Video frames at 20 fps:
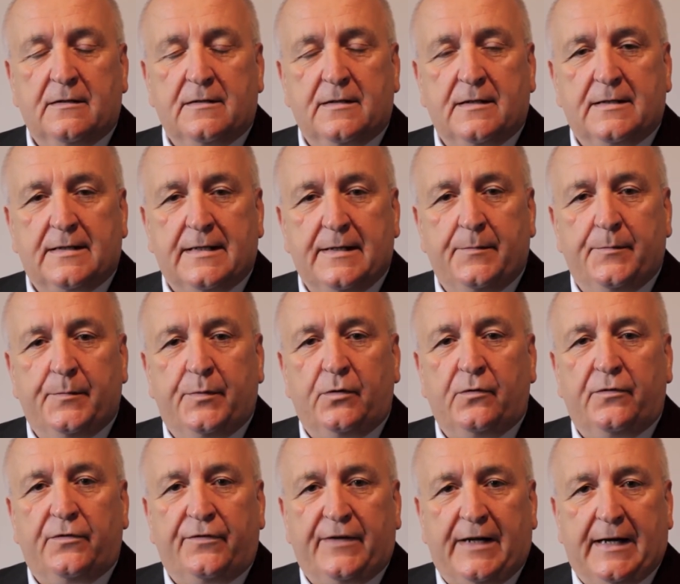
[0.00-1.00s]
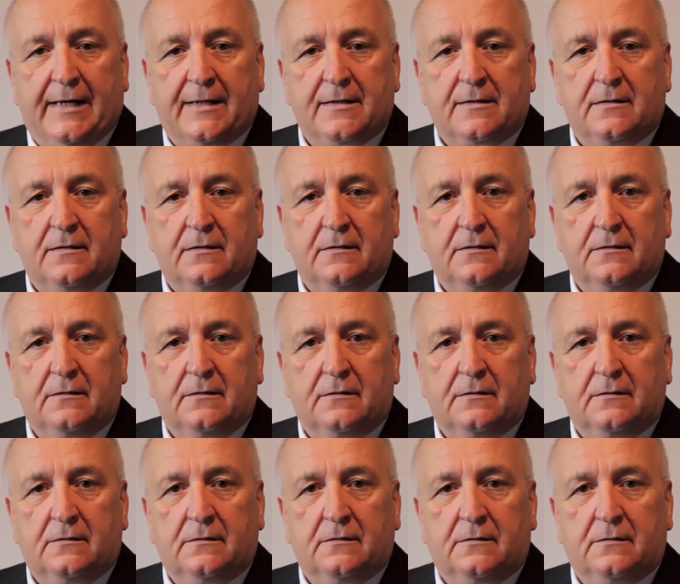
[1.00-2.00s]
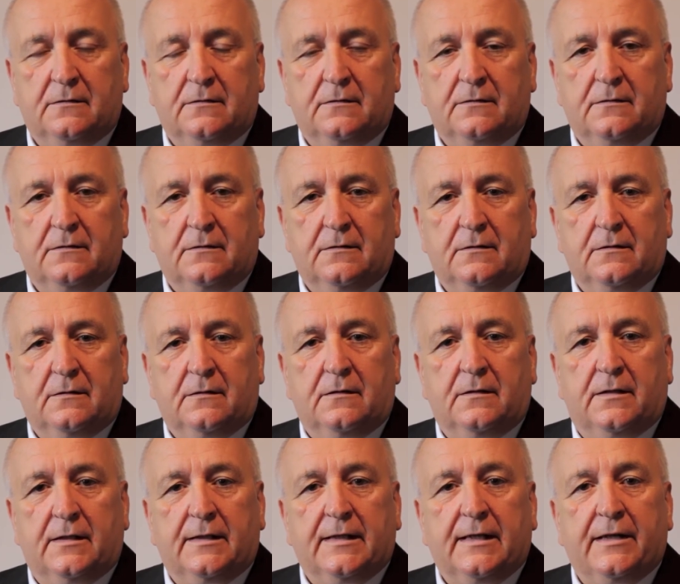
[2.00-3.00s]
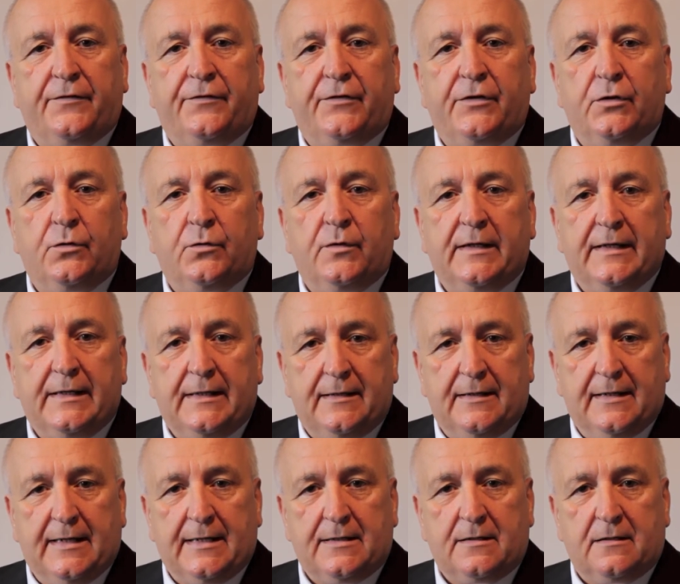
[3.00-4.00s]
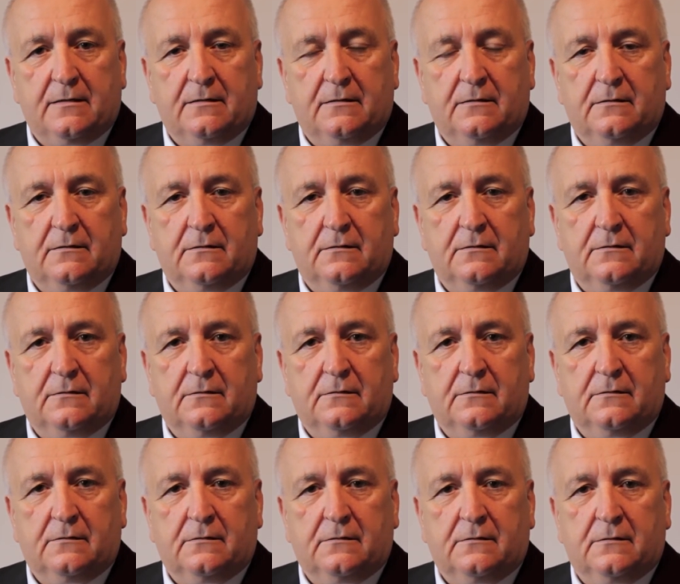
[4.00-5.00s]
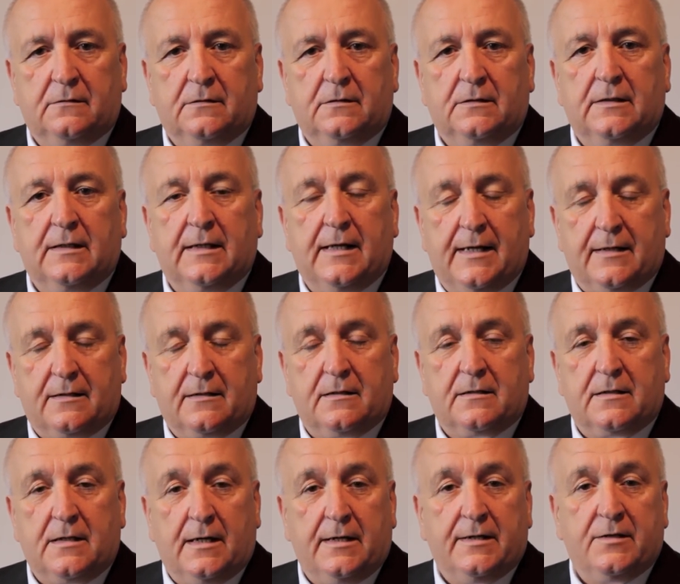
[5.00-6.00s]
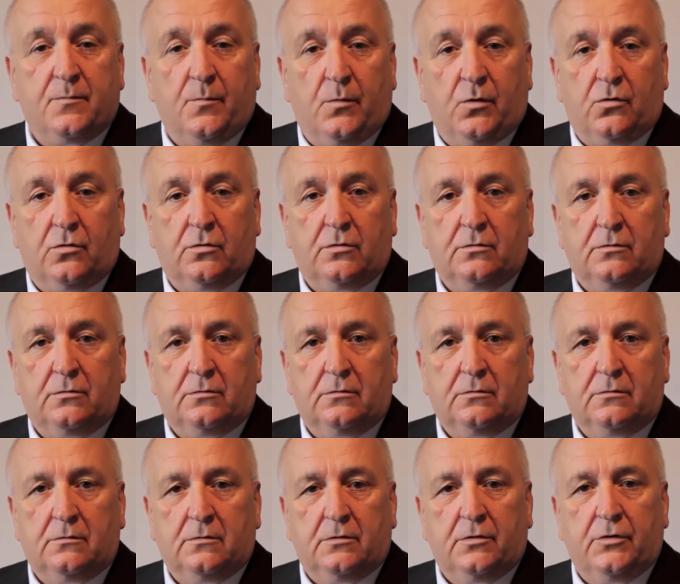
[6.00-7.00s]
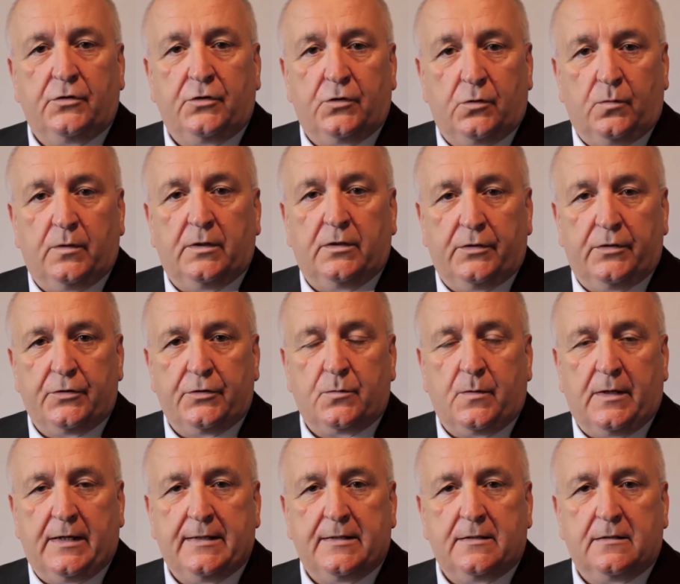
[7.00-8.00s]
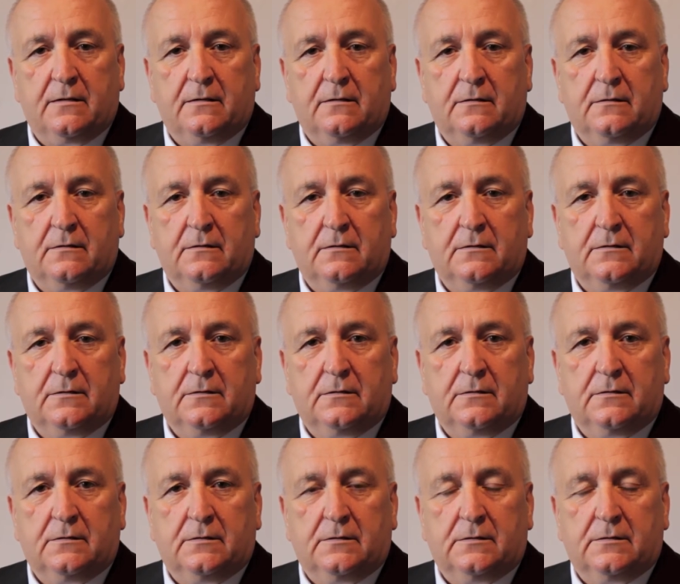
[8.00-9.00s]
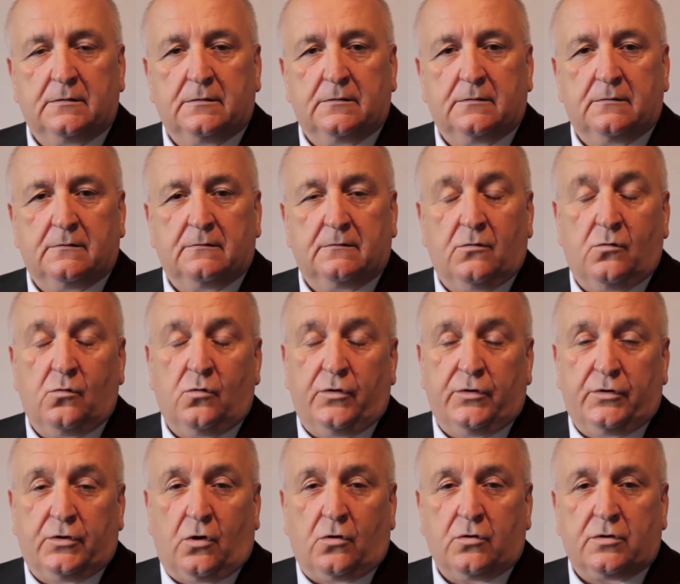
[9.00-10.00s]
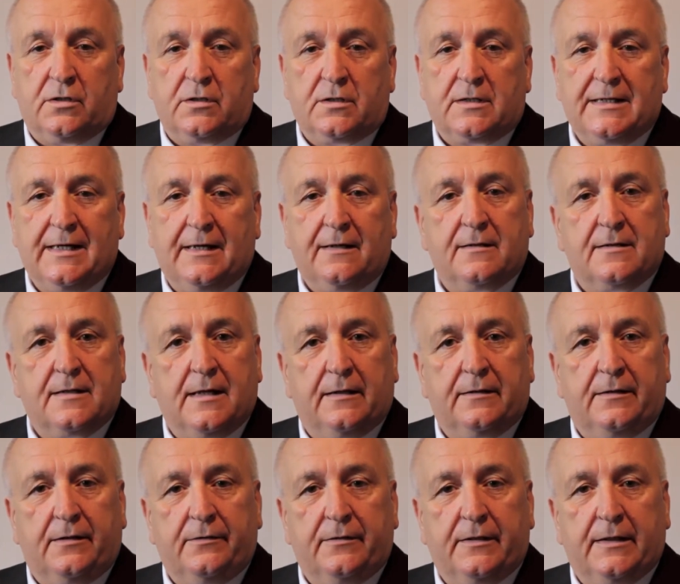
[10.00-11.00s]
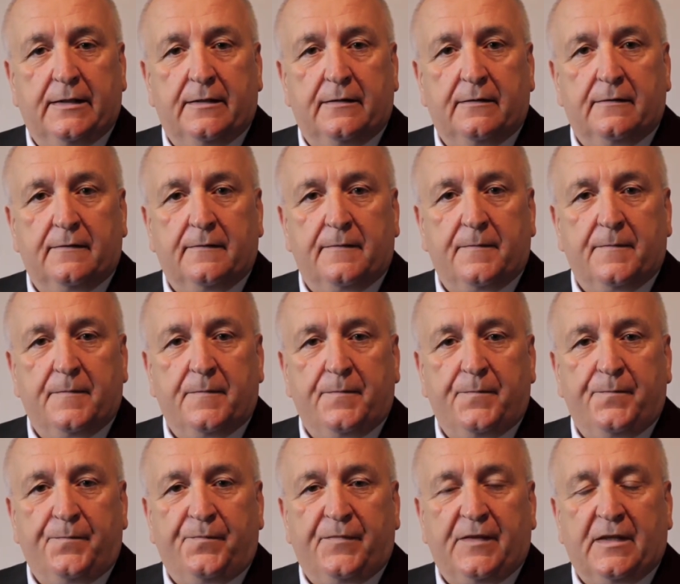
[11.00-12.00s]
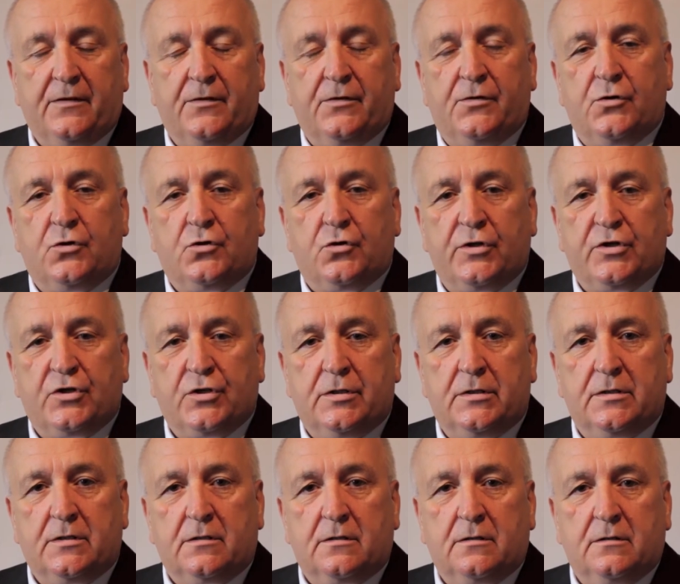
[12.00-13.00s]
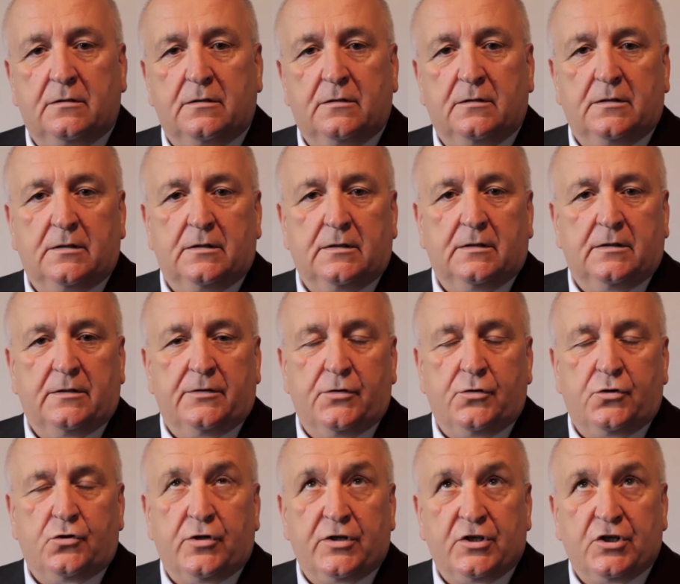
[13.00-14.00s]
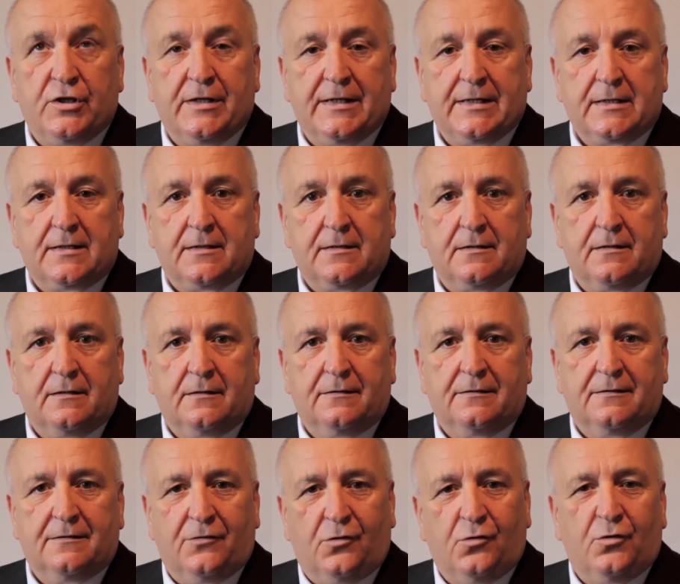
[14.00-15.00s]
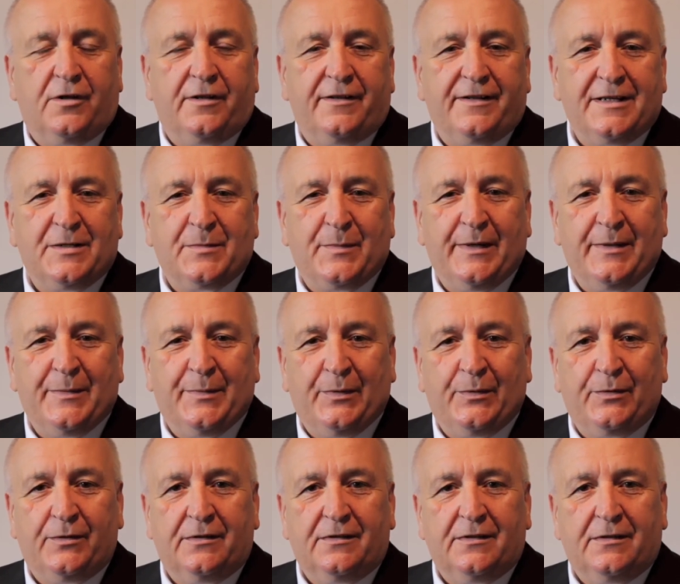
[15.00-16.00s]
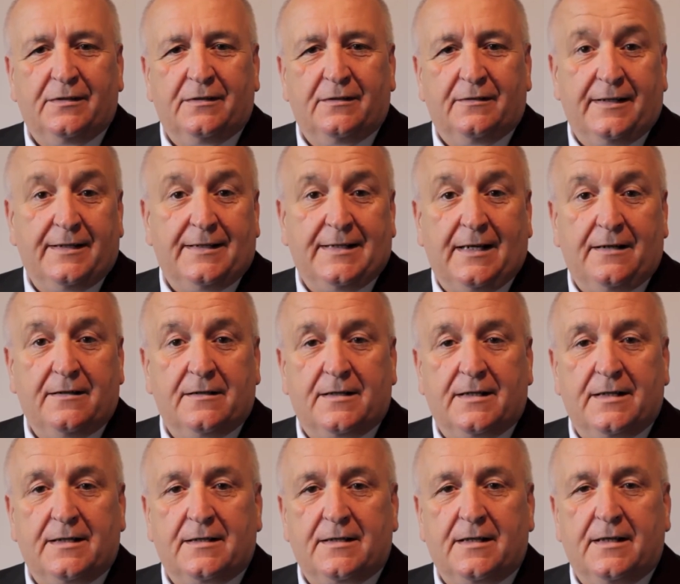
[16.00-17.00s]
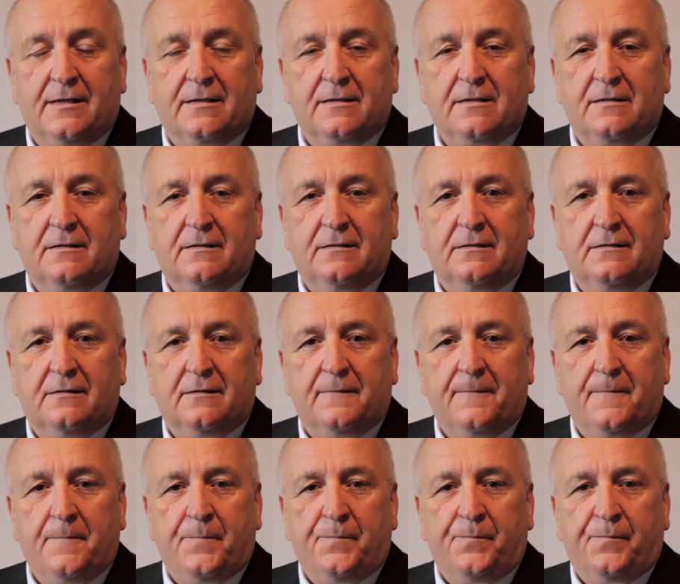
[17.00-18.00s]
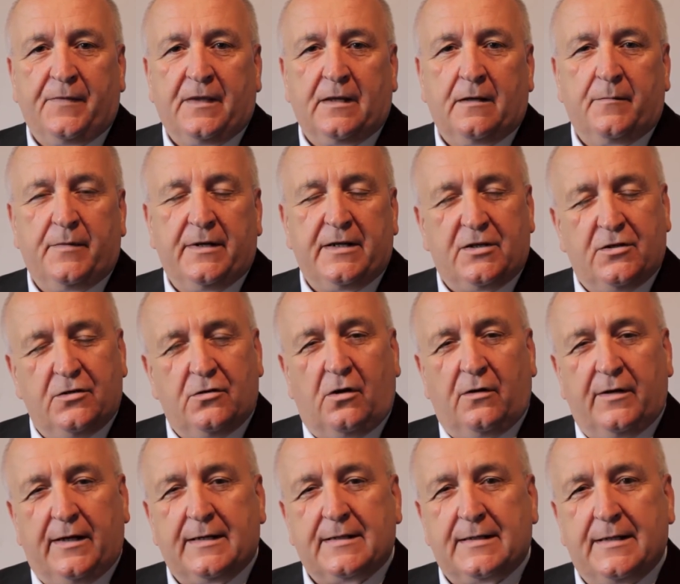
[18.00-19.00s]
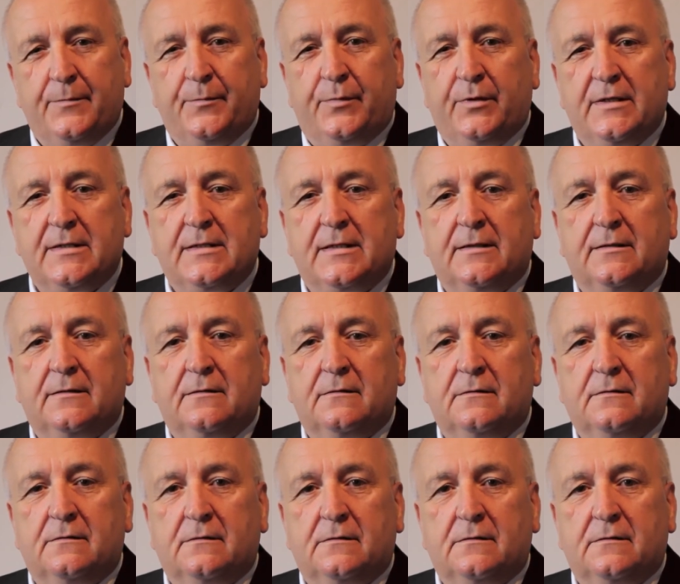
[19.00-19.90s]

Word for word: It's a simple fact that if you eat less, exercise more, you lose weight. All the doctors tell us that, don't they? The nutritions, nutritionists, all of these people, they tell us these things. But it's not that simple, is it?